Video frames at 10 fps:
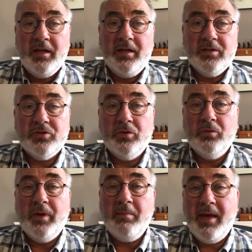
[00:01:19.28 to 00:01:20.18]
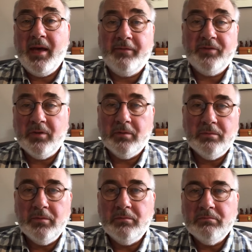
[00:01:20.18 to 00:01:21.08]
so we may have to
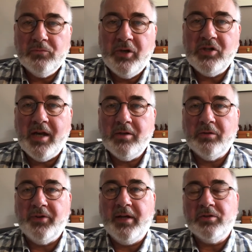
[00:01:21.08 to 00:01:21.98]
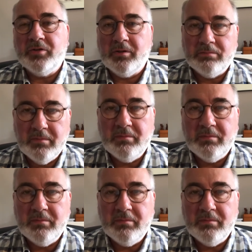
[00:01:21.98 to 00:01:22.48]
reschedule things or